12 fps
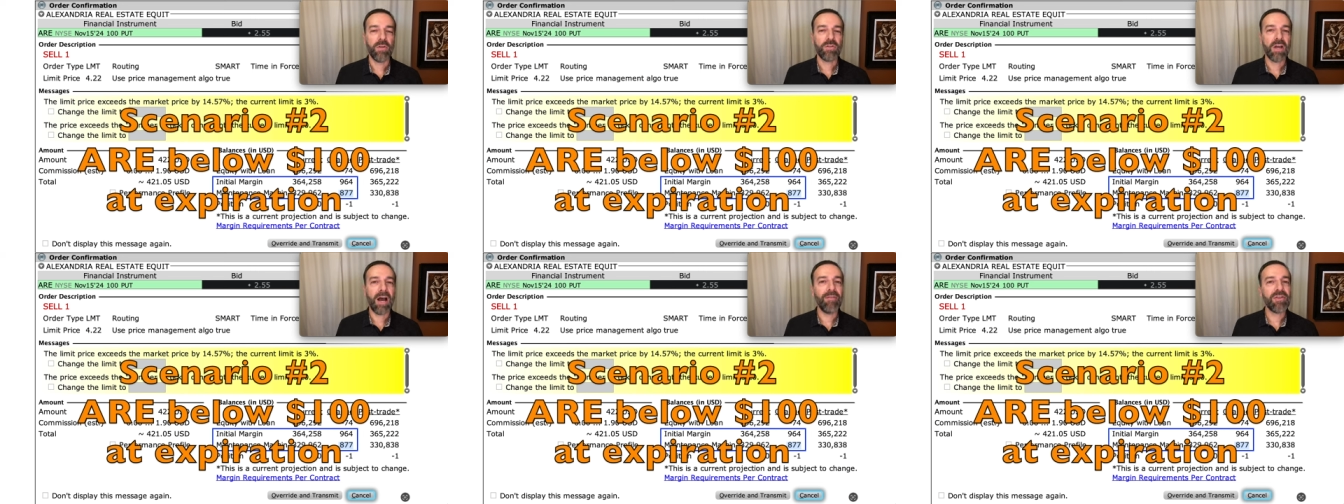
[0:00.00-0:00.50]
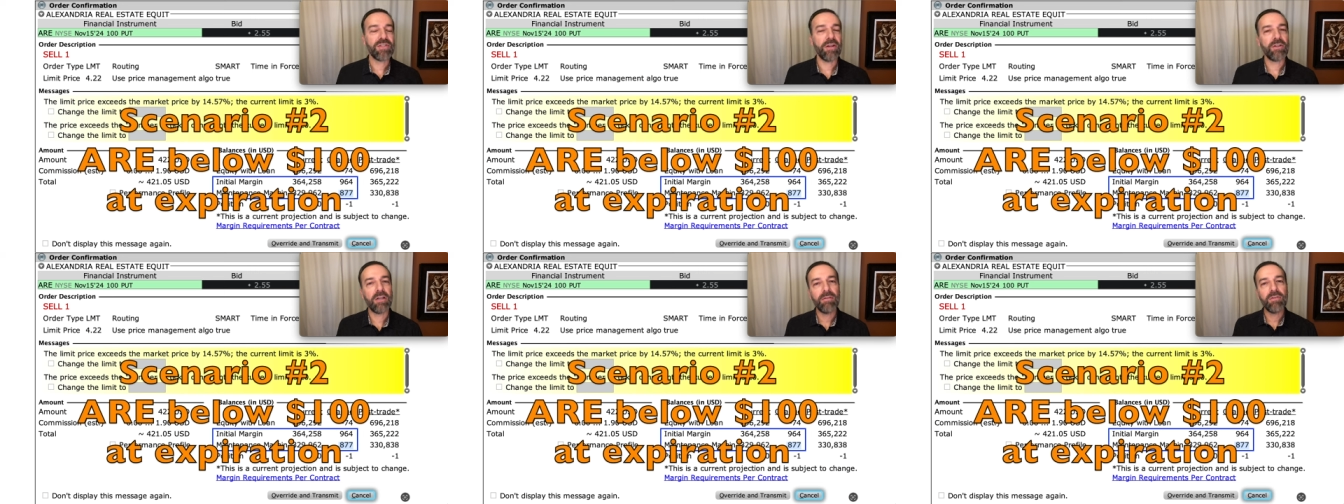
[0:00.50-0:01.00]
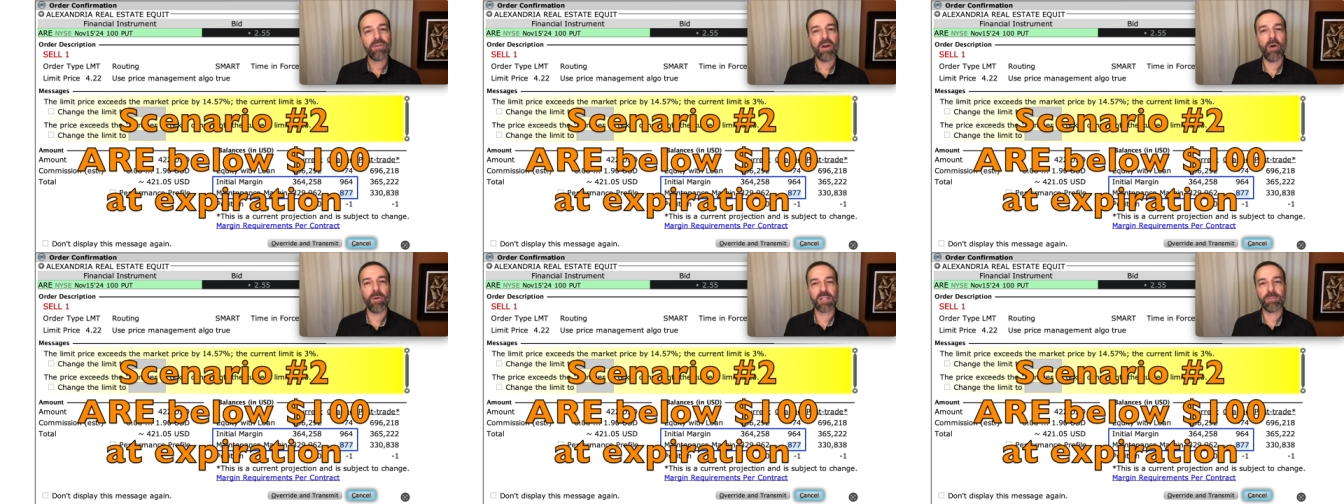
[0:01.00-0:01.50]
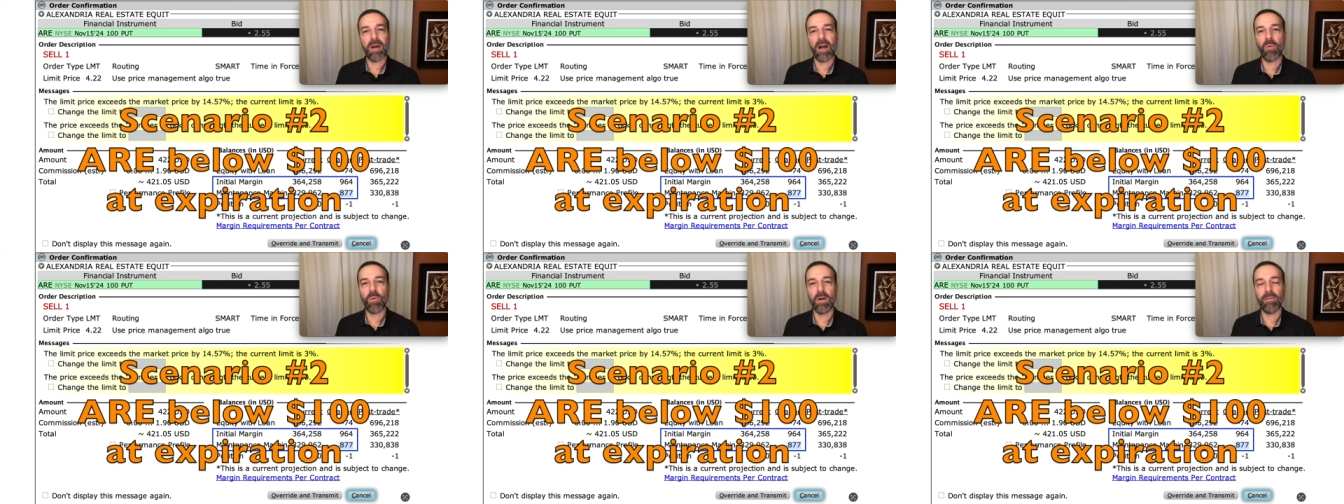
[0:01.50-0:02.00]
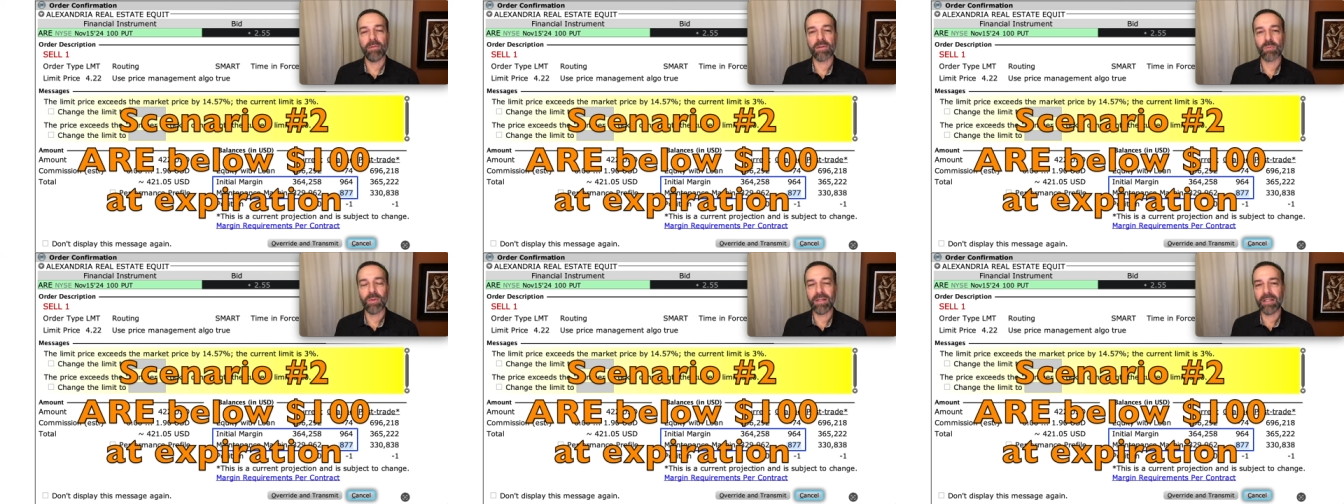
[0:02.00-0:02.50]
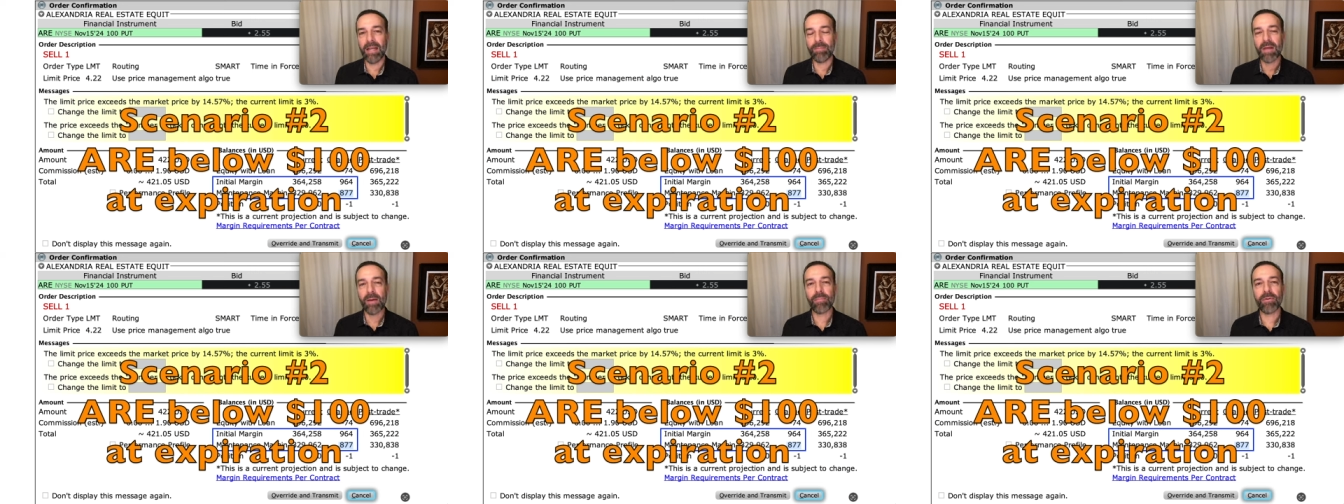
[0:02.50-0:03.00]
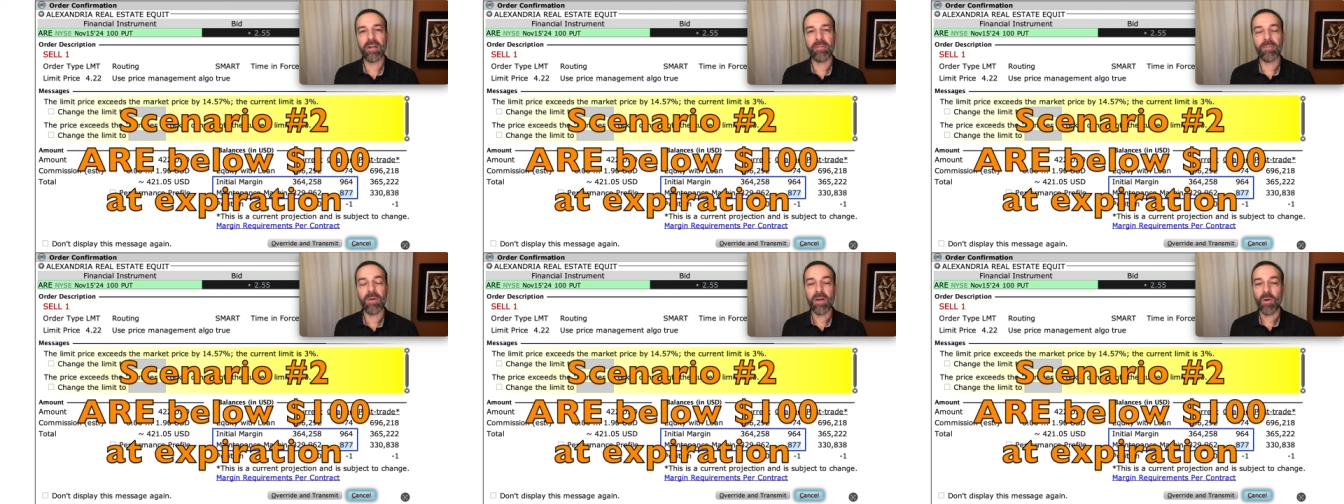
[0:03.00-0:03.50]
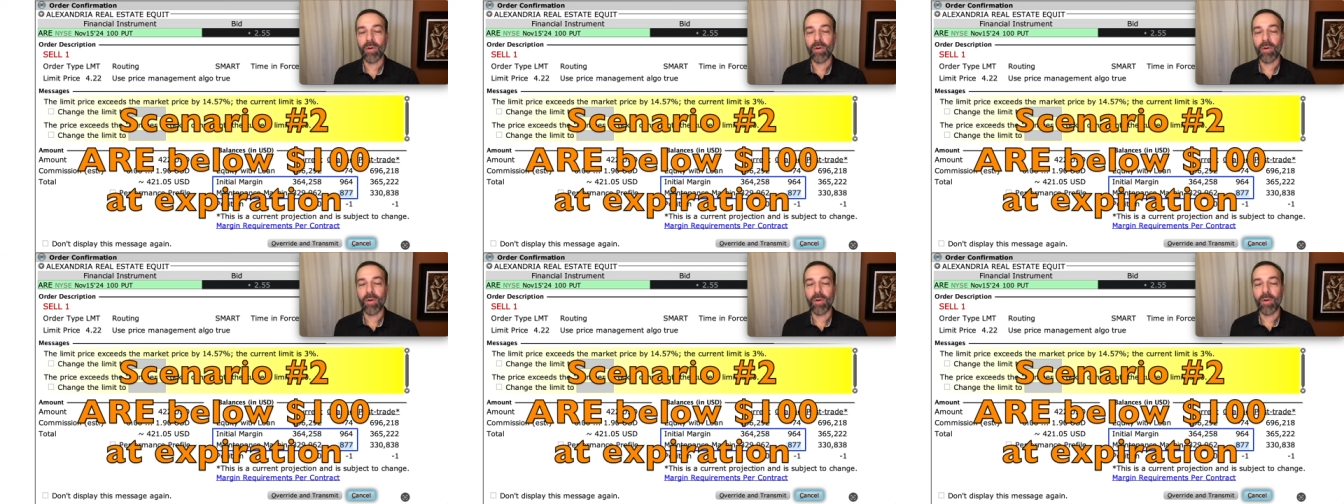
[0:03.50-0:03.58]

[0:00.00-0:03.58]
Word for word: So obviously our covered call would expire worthless. We get to keep that premium.